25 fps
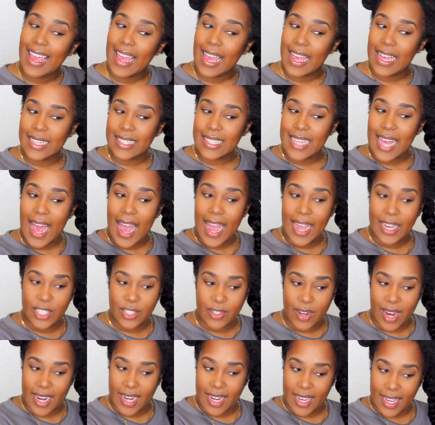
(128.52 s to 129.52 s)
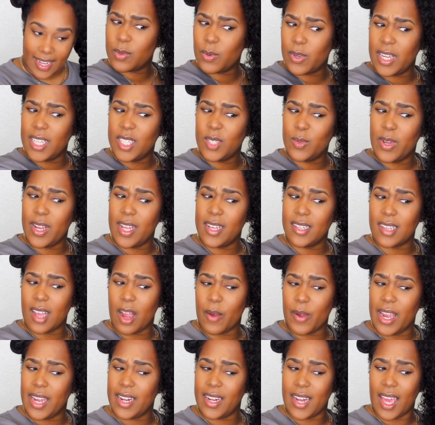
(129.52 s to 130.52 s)
is hydrated. twenty twenty is
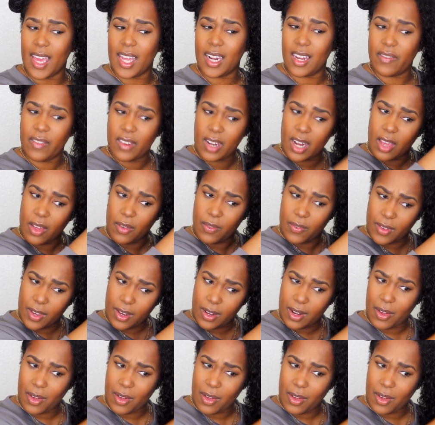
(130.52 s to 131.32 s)
already negative enough, you